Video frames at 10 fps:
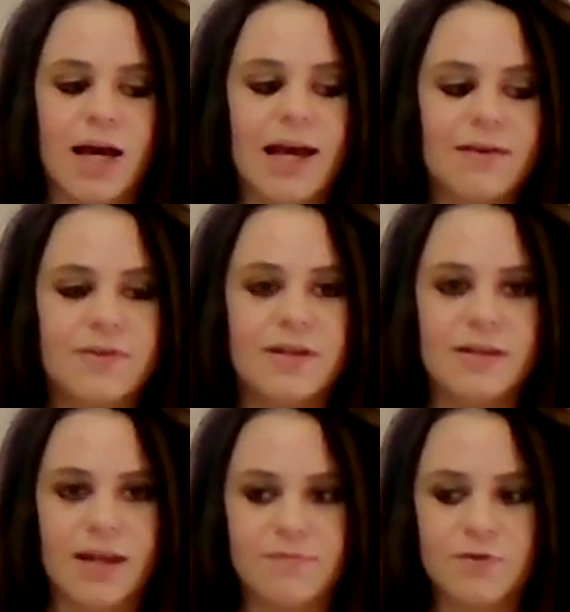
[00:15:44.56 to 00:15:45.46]
I've
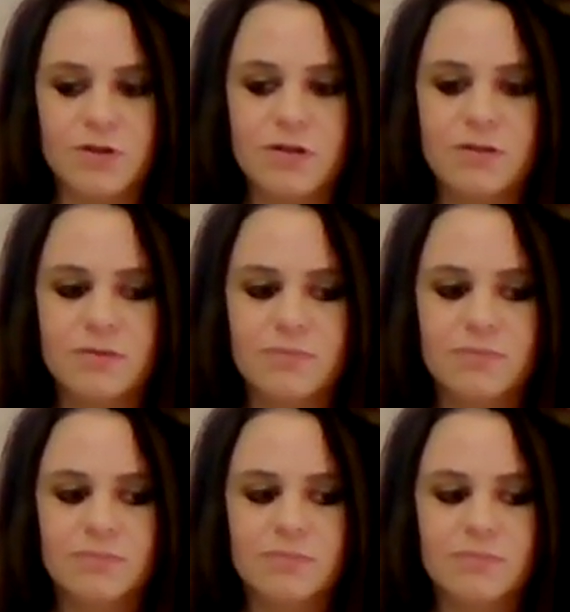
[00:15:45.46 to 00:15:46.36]
never
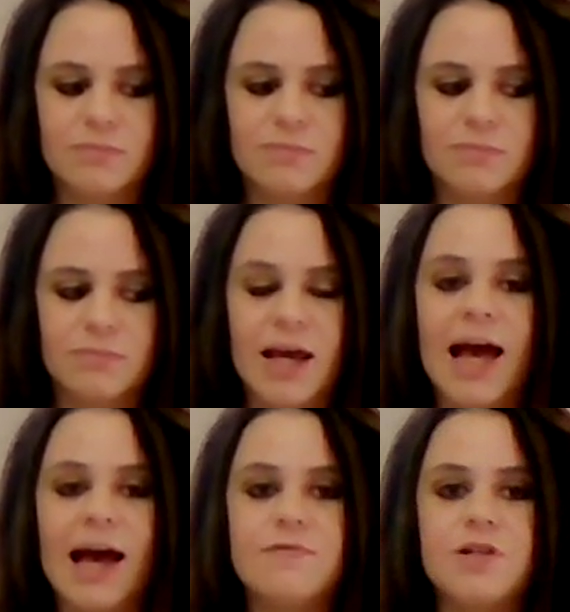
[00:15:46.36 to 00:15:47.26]

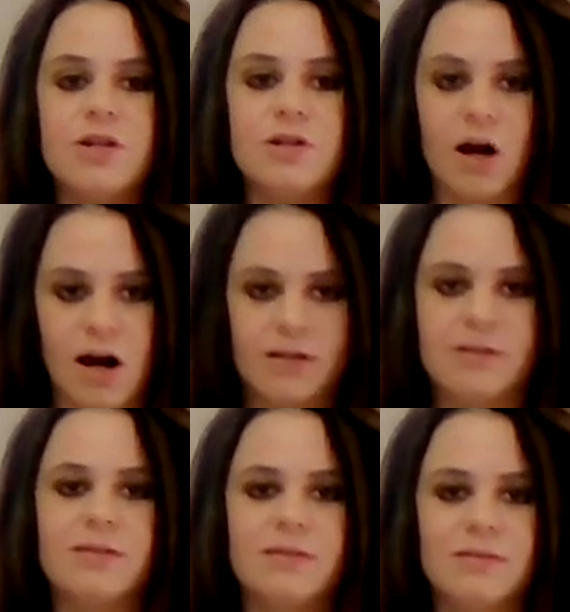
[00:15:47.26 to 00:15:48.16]
have
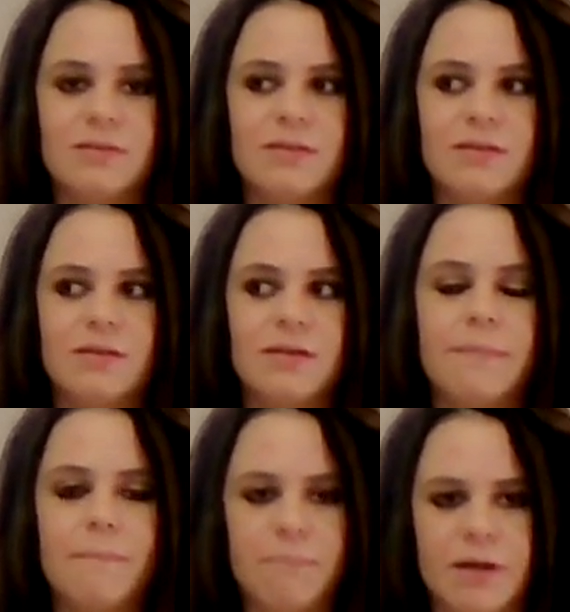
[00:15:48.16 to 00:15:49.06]
not
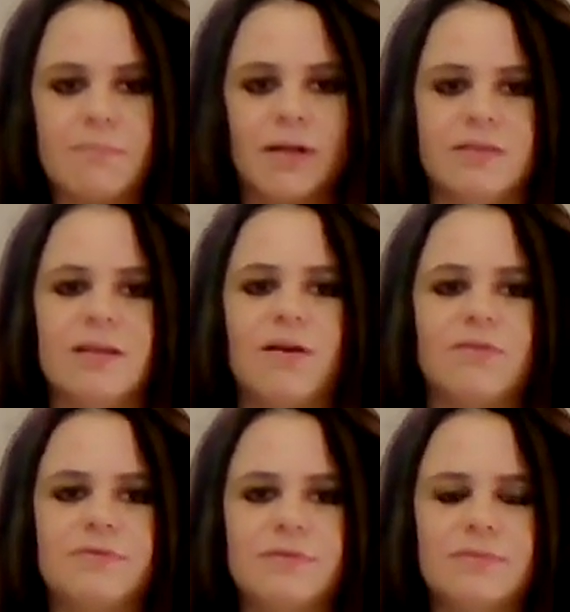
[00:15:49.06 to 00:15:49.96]
been myself.
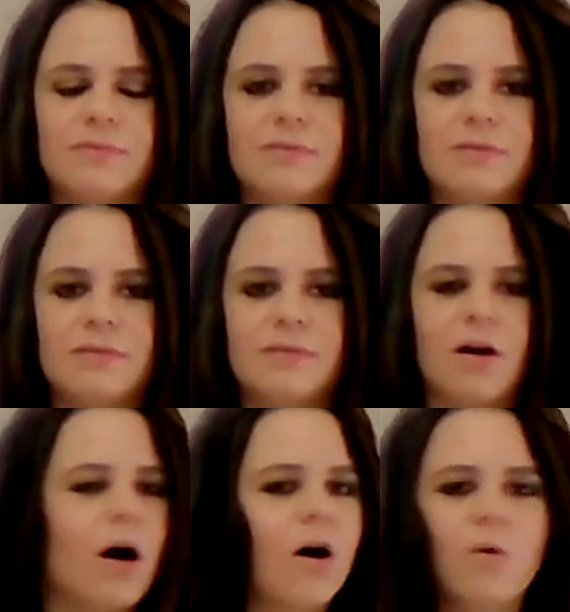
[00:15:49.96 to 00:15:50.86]

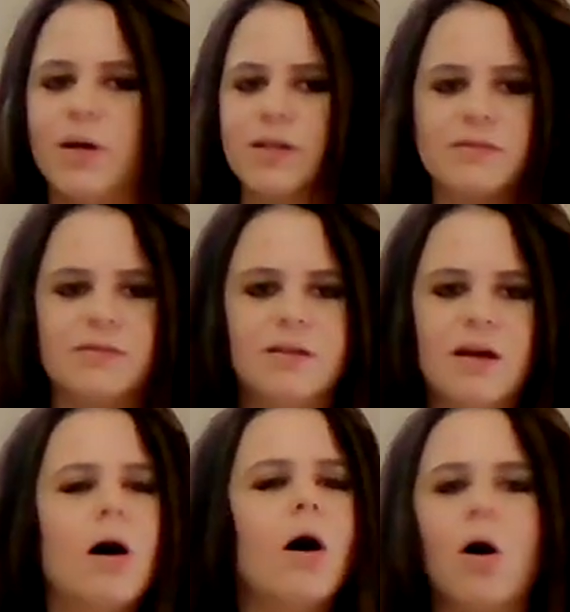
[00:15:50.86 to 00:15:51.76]
Always,
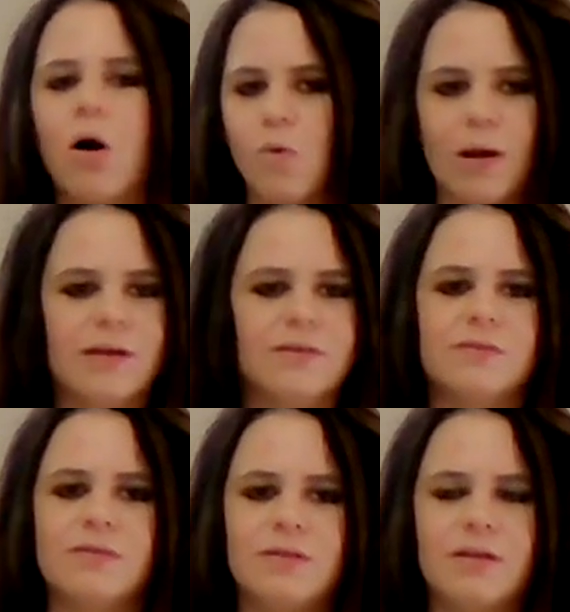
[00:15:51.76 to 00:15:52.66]

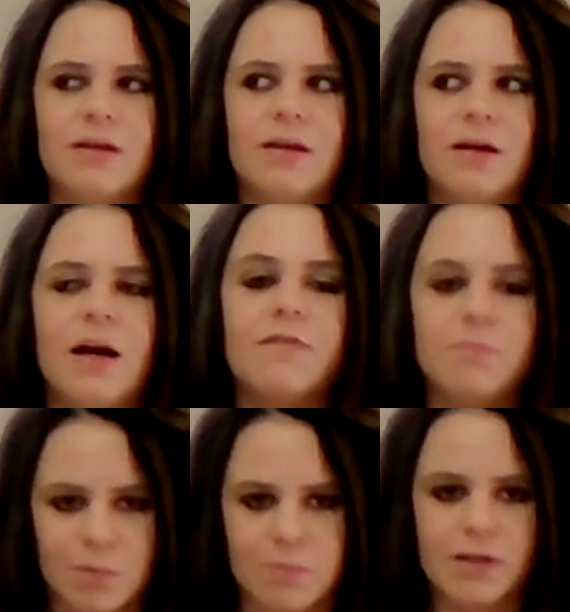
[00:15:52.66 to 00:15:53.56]
always have
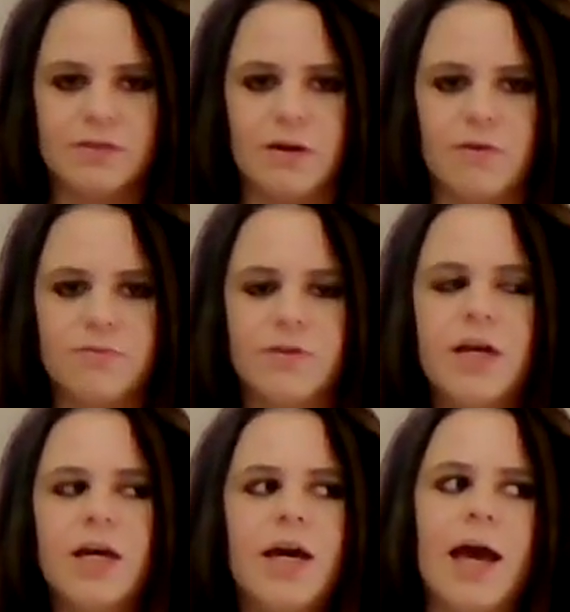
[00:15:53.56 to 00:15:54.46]
been myself.
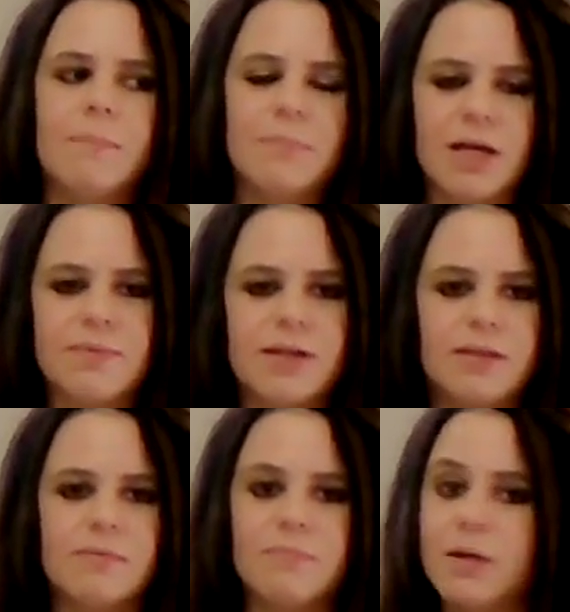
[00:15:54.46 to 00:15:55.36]
And
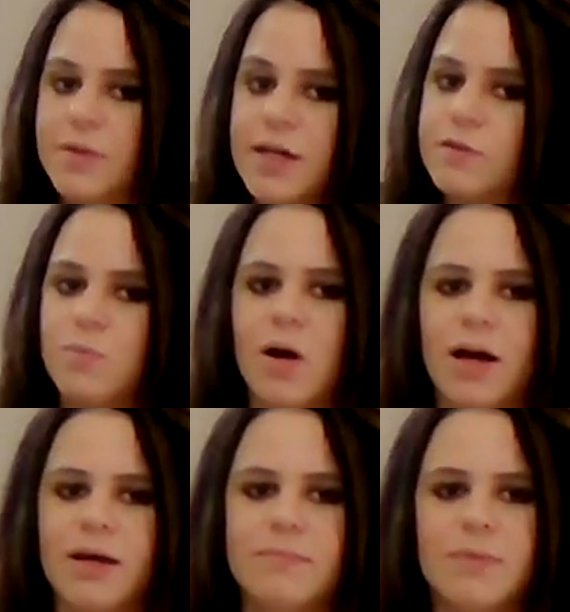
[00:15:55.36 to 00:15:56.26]
maybe that's
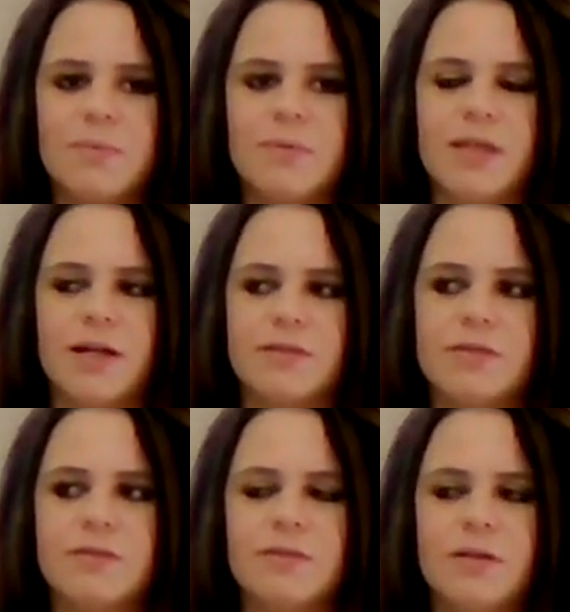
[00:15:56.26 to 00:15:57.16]
why. Maybe
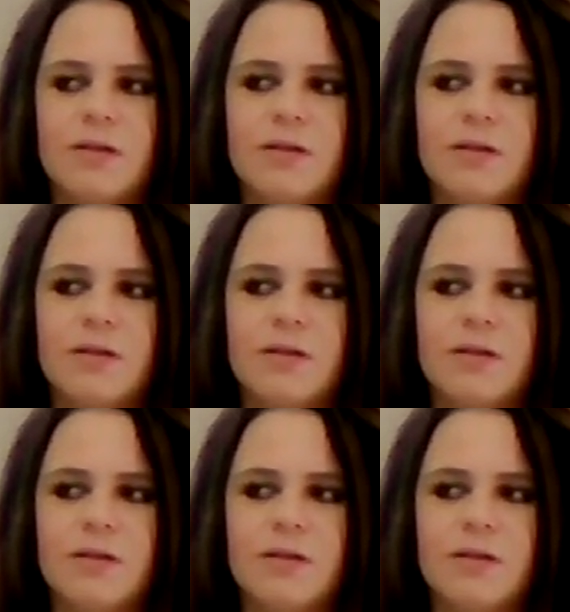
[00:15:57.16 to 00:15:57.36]
that's,